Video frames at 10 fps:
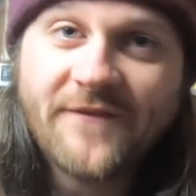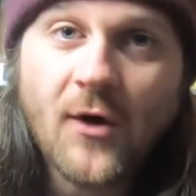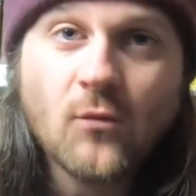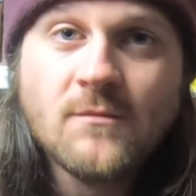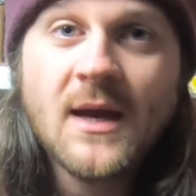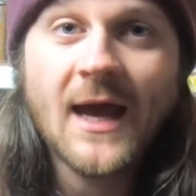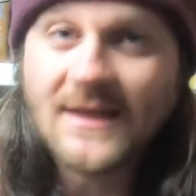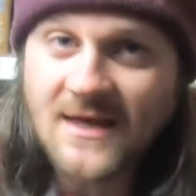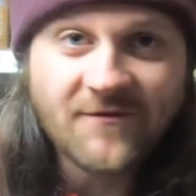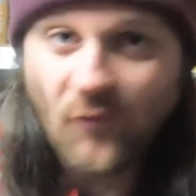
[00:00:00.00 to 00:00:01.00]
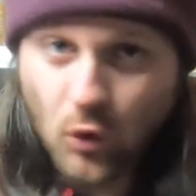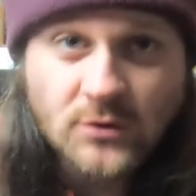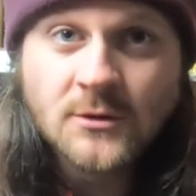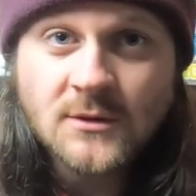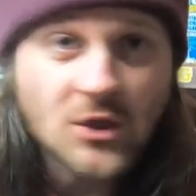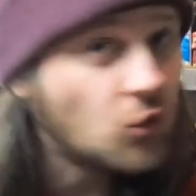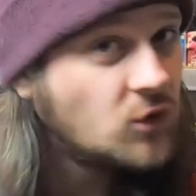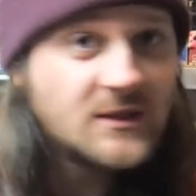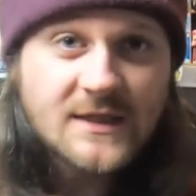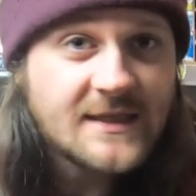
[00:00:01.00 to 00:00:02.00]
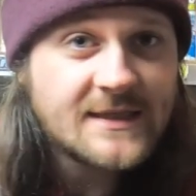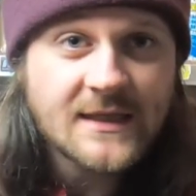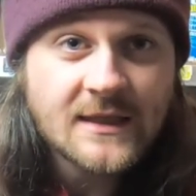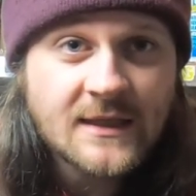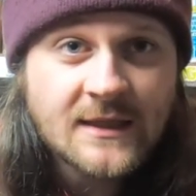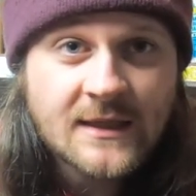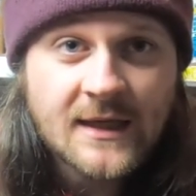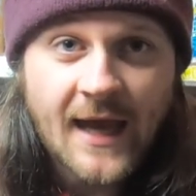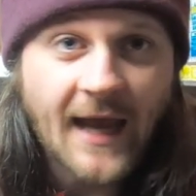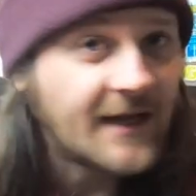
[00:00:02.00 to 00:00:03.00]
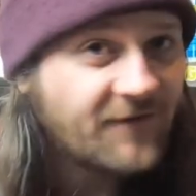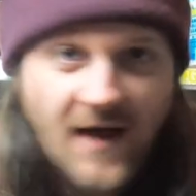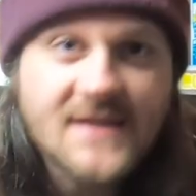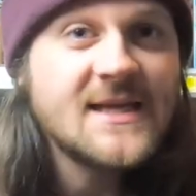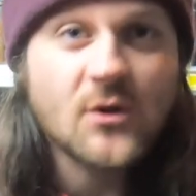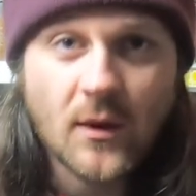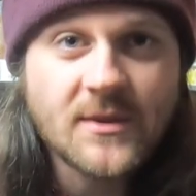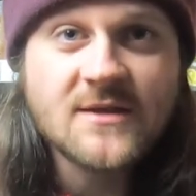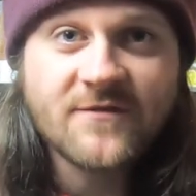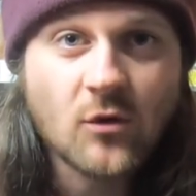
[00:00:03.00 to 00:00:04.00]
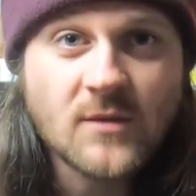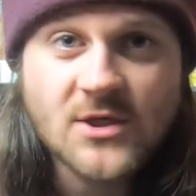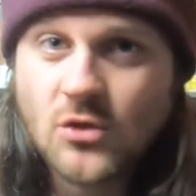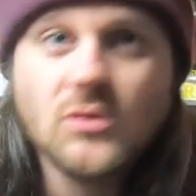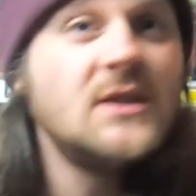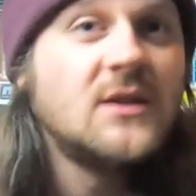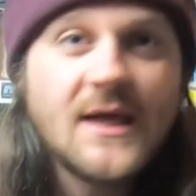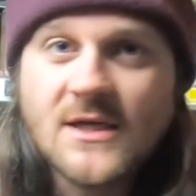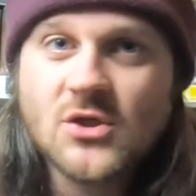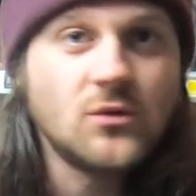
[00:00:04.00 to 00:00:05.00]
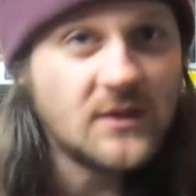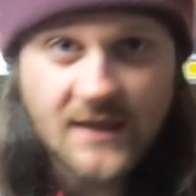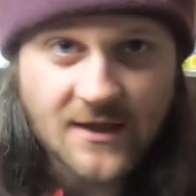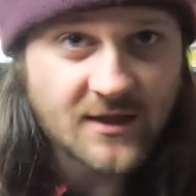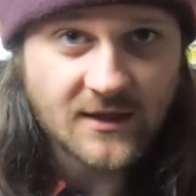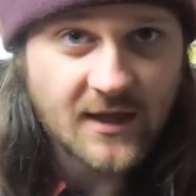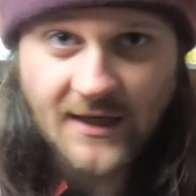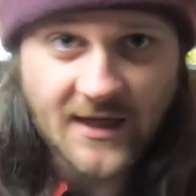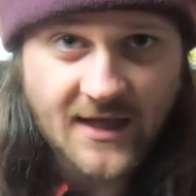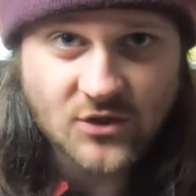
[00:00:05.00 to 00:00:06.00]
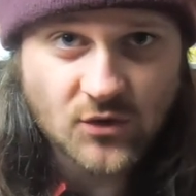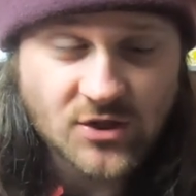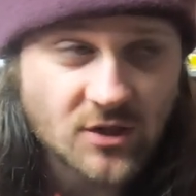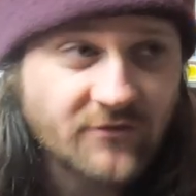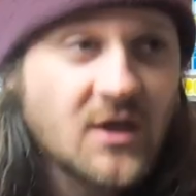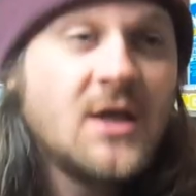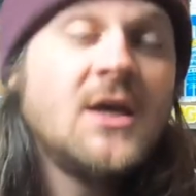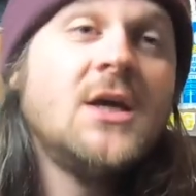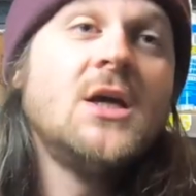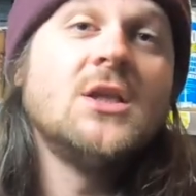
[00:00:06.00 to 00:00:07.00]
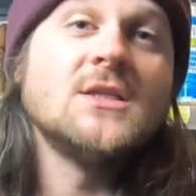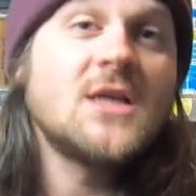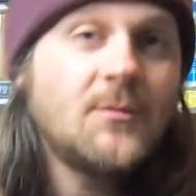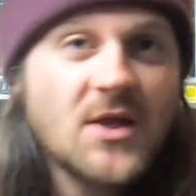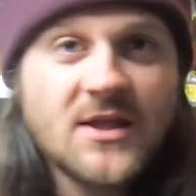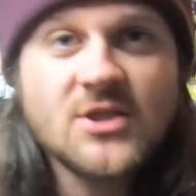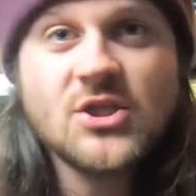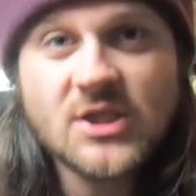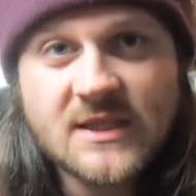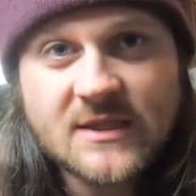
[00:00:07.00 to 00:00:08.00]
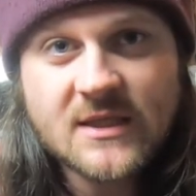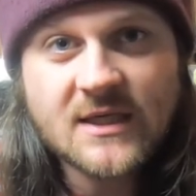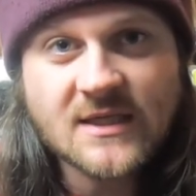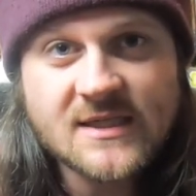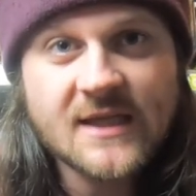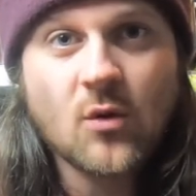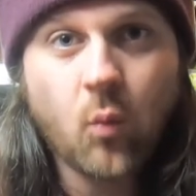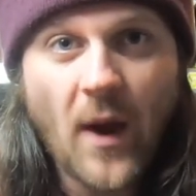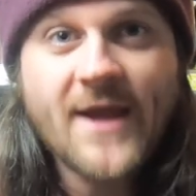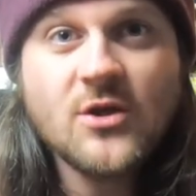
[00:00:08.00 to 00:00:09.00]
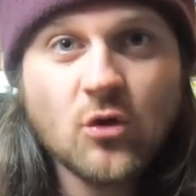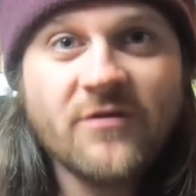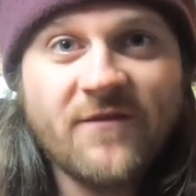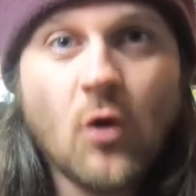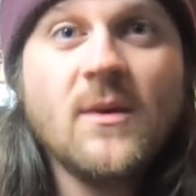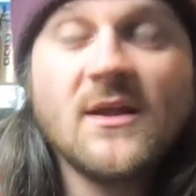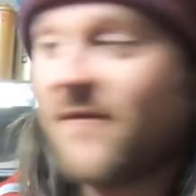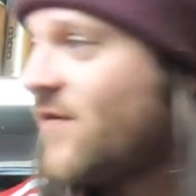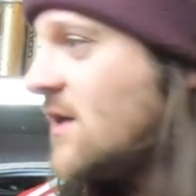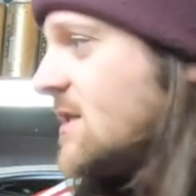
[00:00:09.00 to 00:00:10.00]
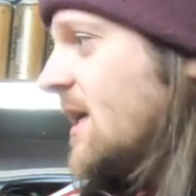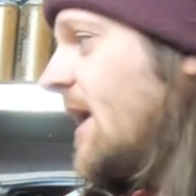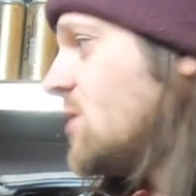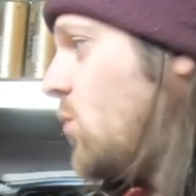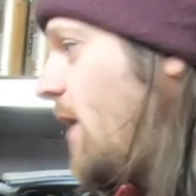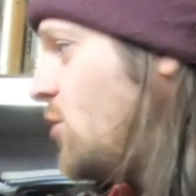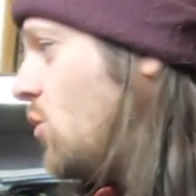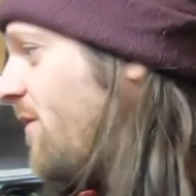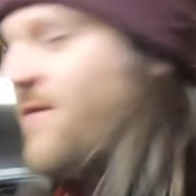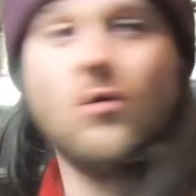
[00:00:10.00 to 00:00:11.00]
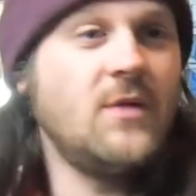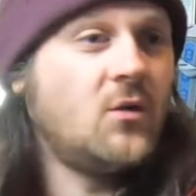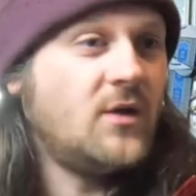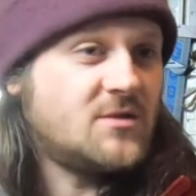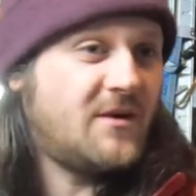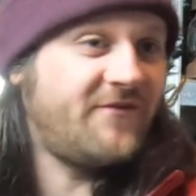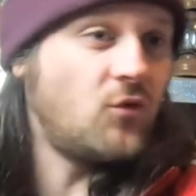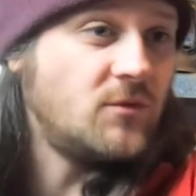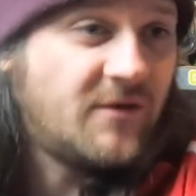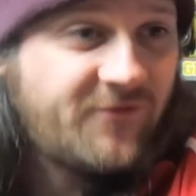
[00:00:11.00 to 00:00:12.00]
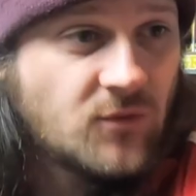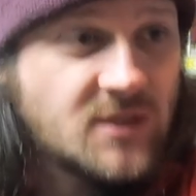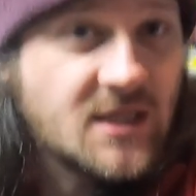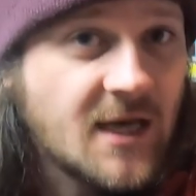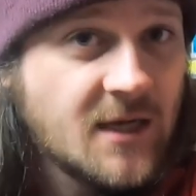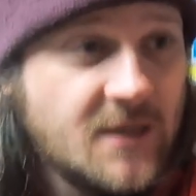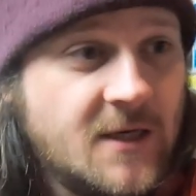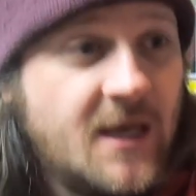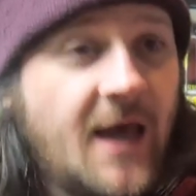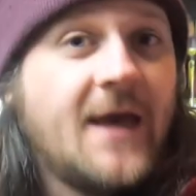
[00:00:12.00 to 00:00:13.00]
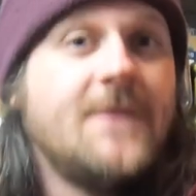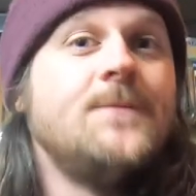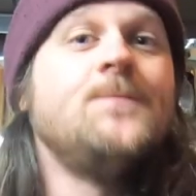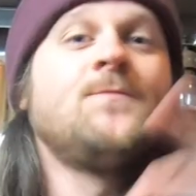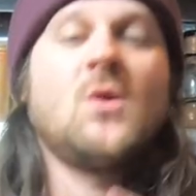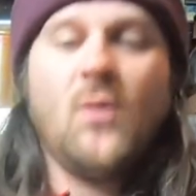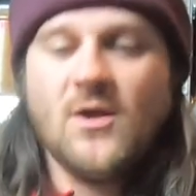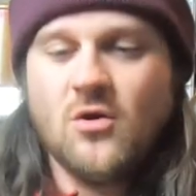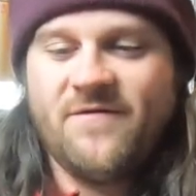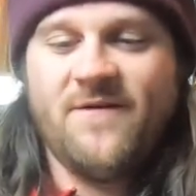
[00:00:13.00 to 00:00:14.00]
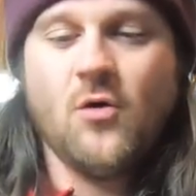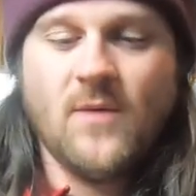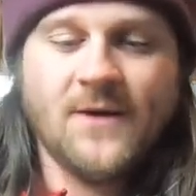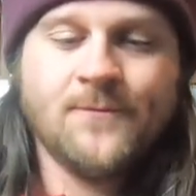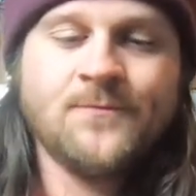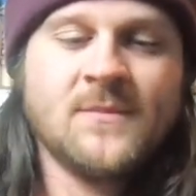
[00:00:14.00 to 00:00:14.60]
film is a phone. You don't need any fancy equipment to film this. You don't need lights, you don't need any of that sort of stuff. There's a couple of things you should consider when you're filming. The first thing is when you're filming, where's my phone? My phone's here. When you're filming,